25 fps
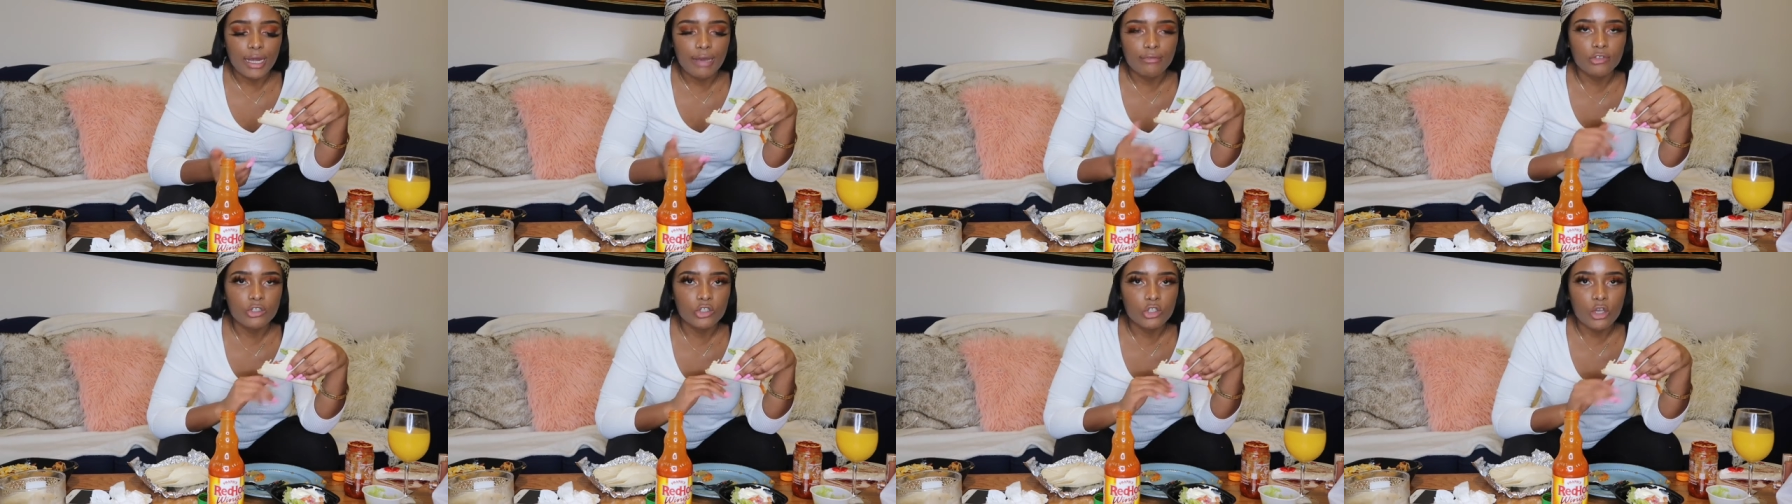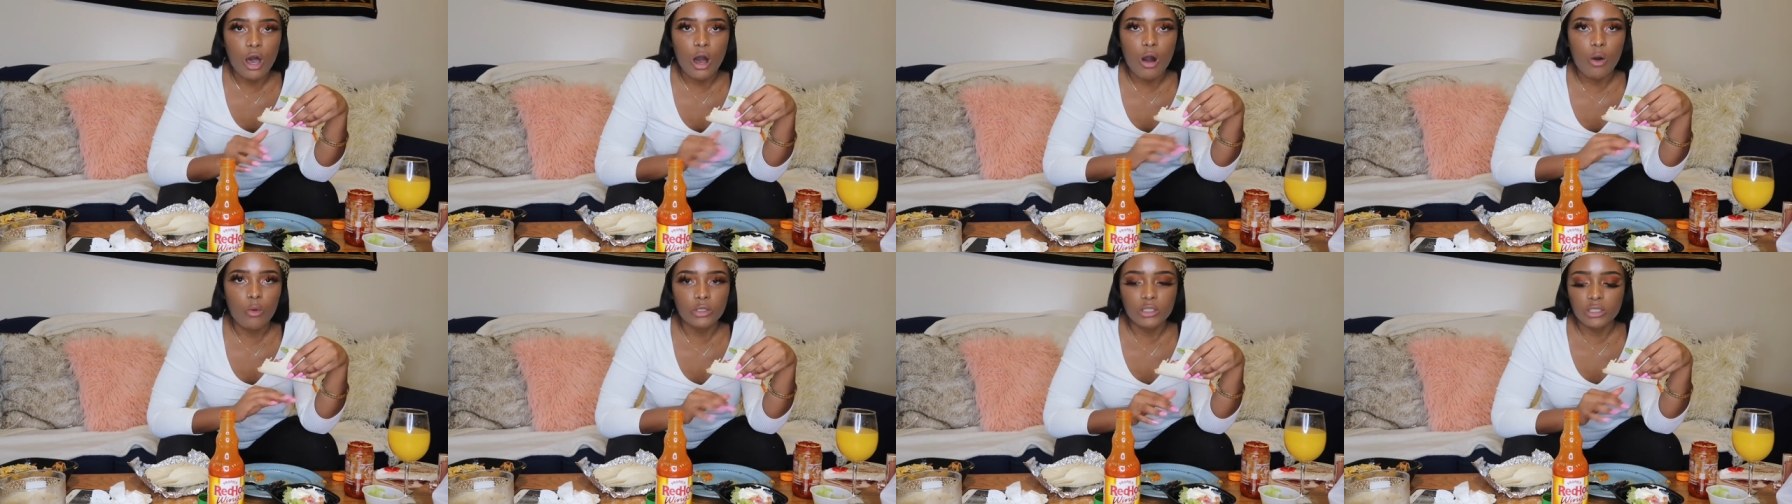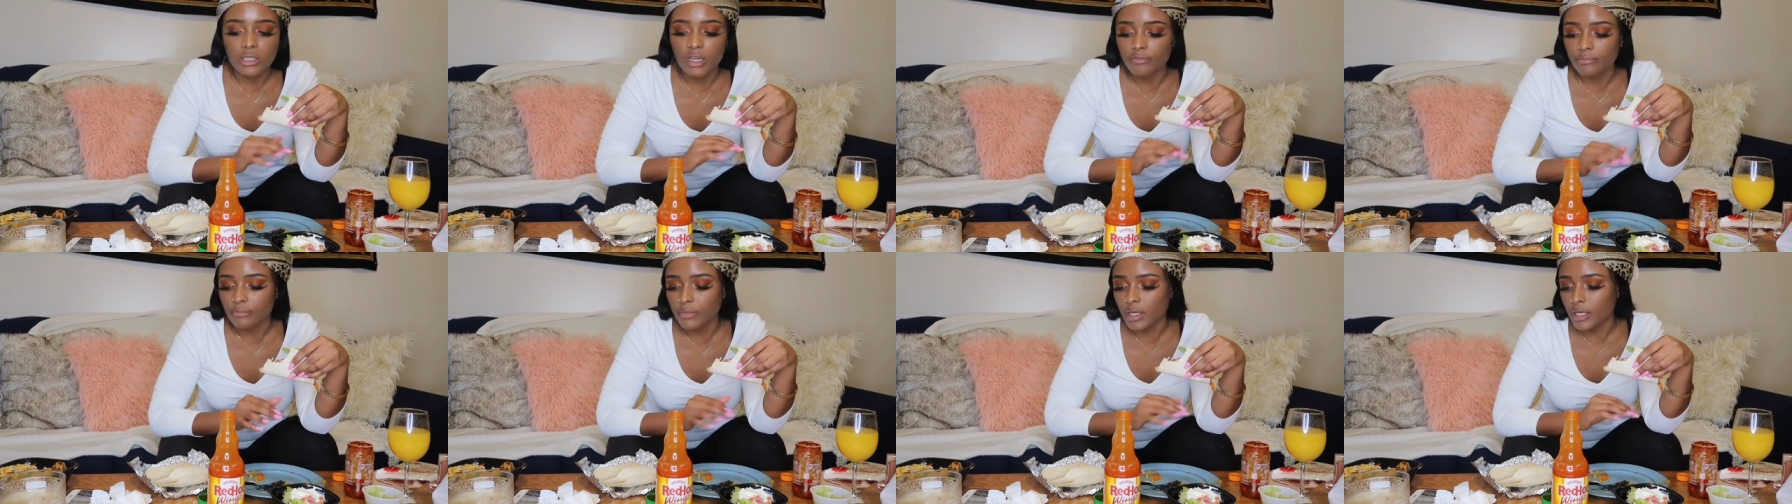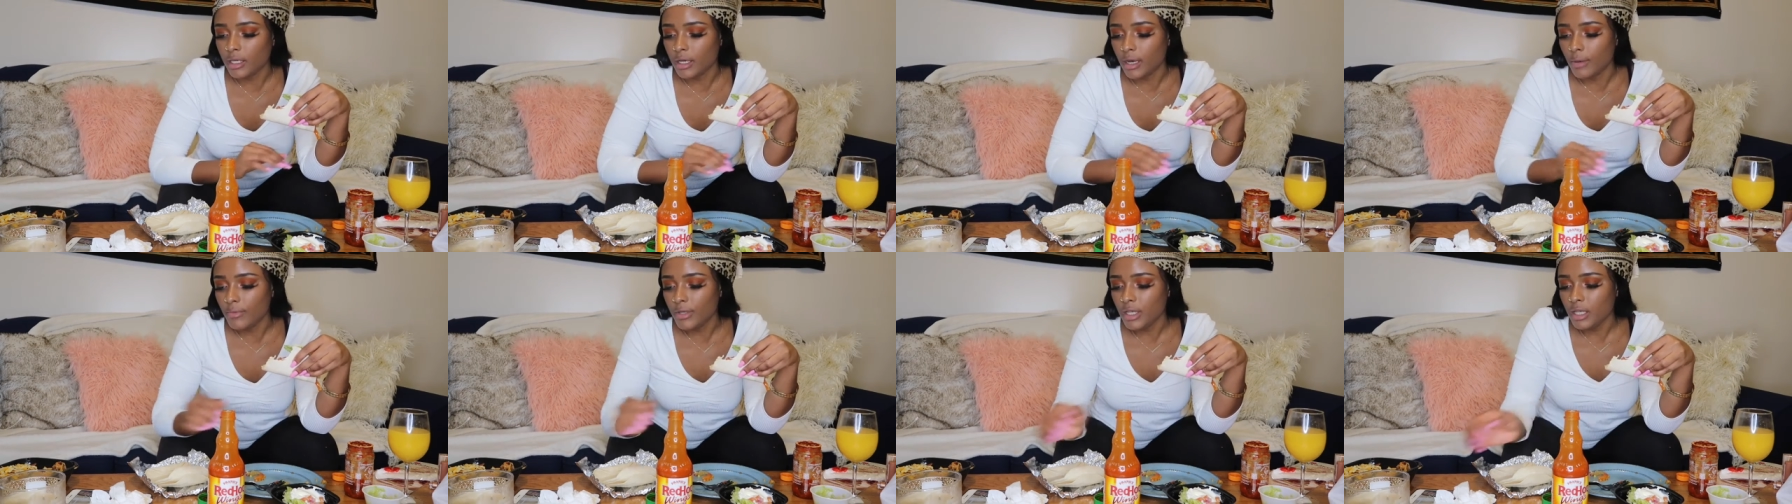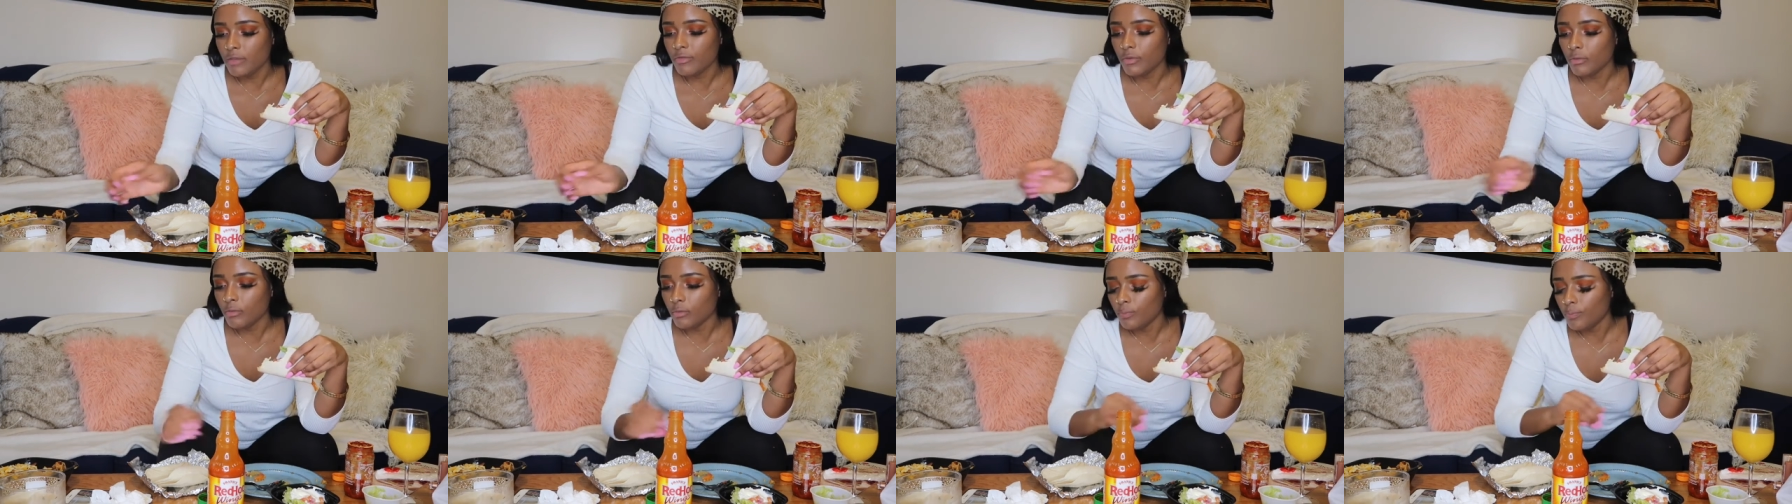I've just always loved makeup,
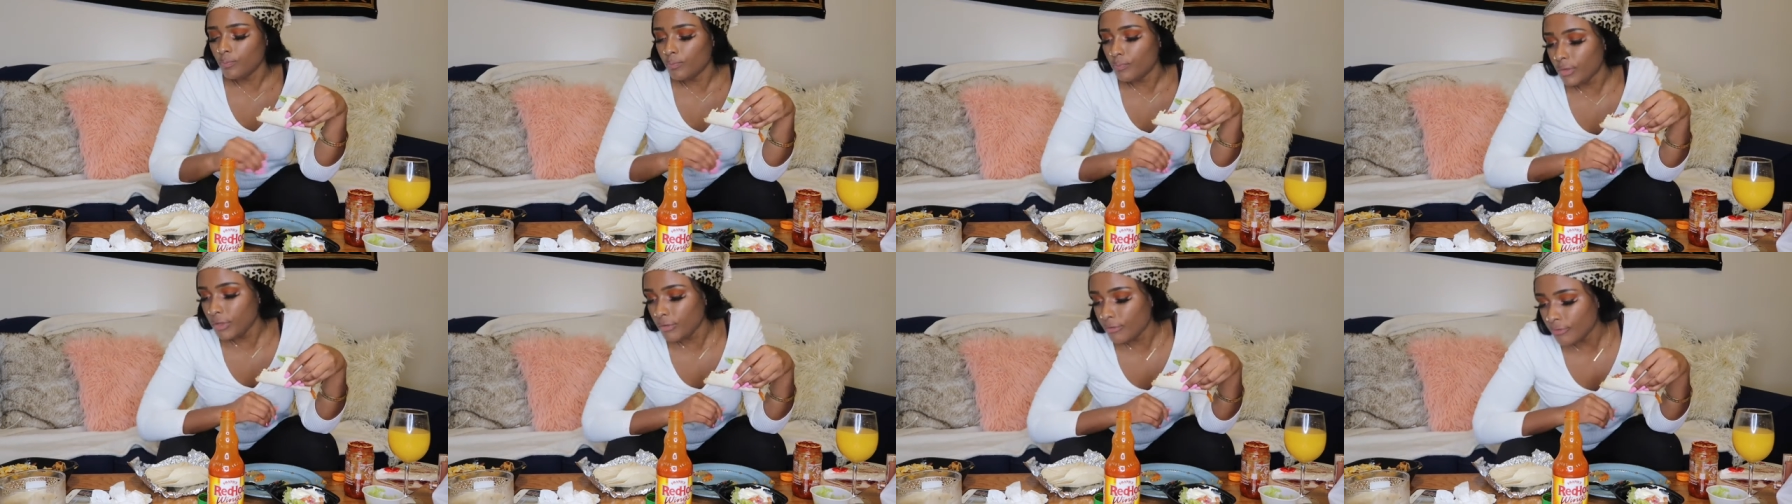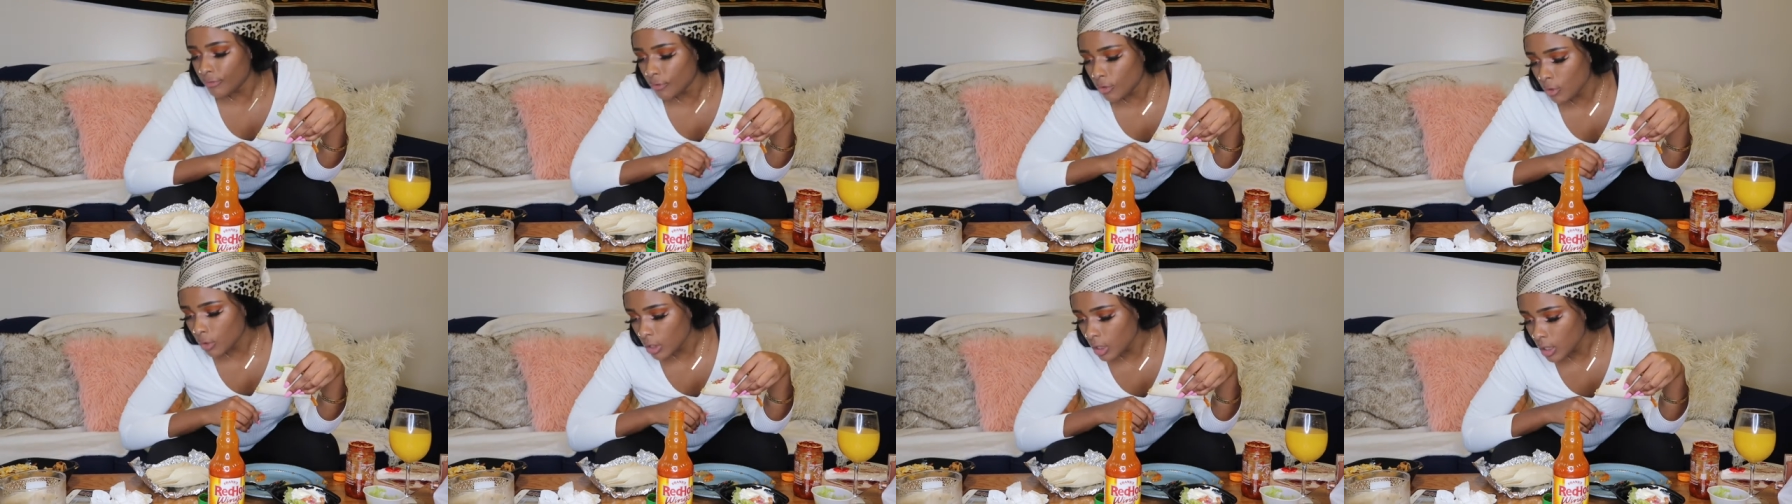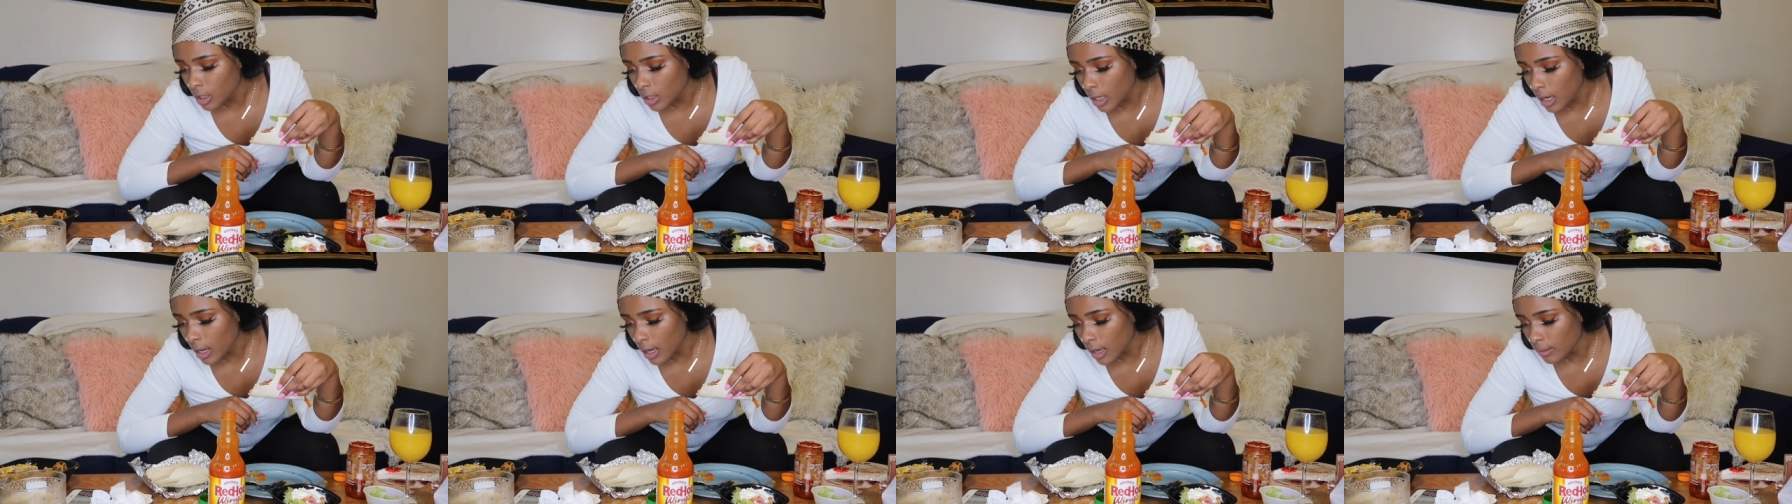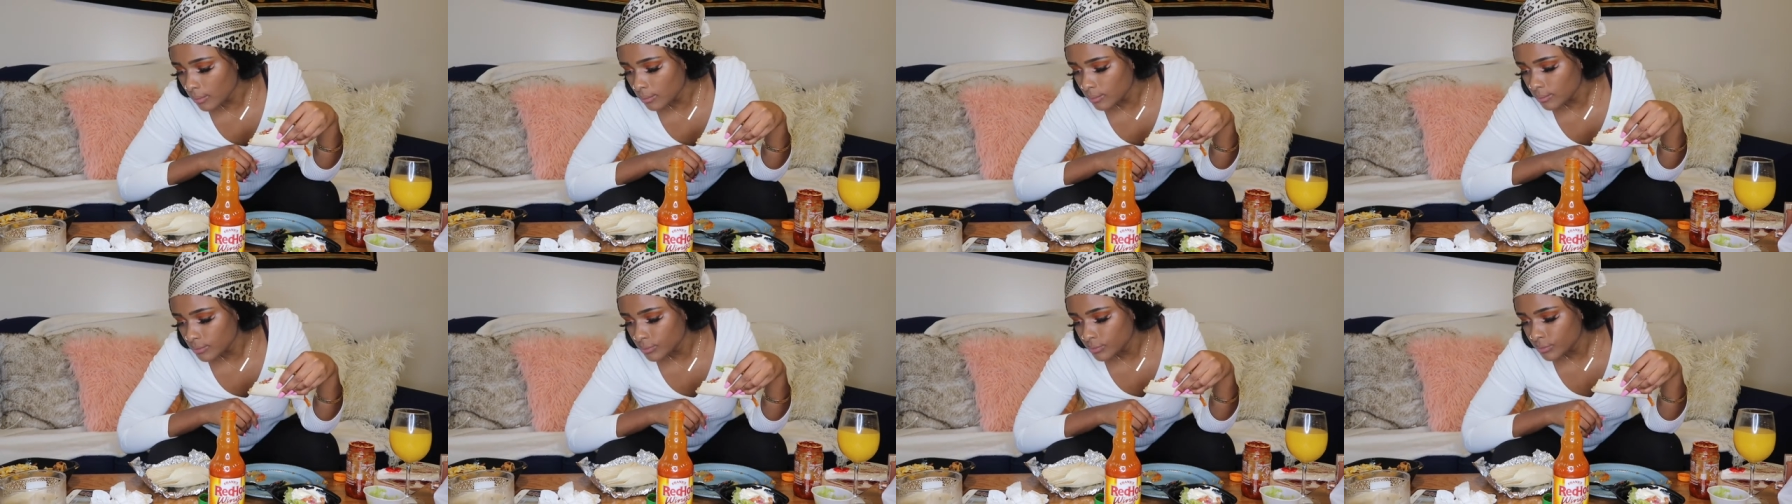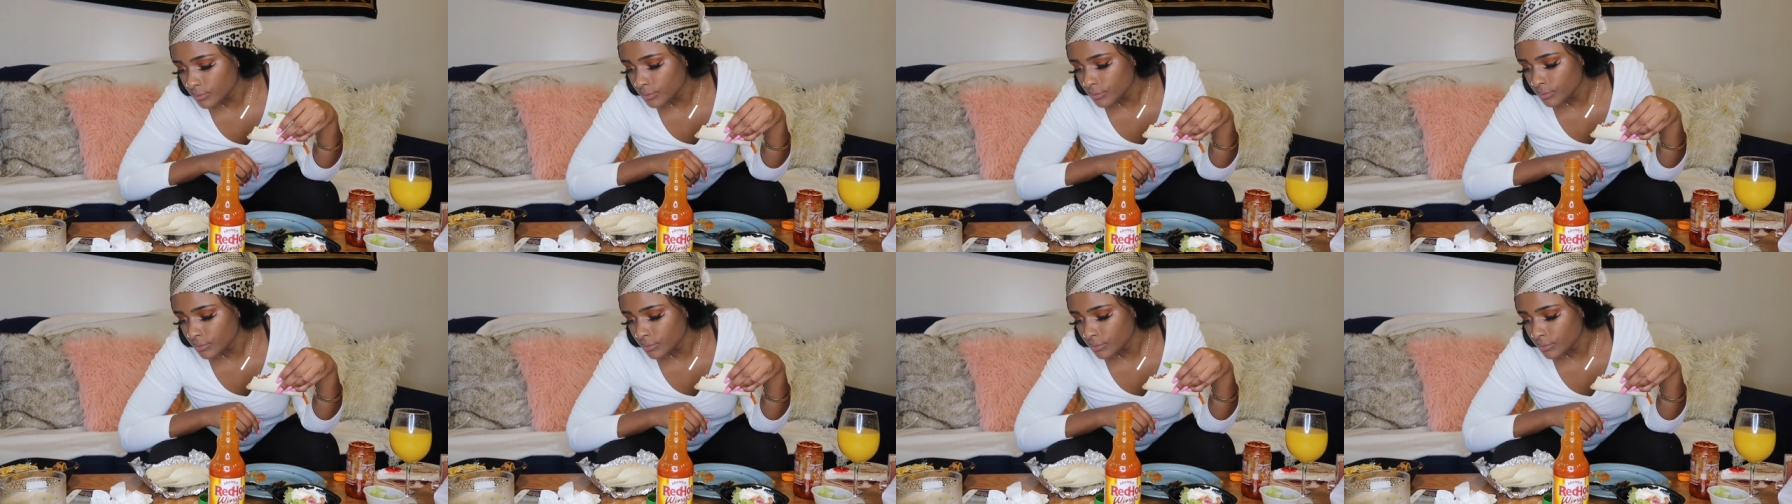even before college.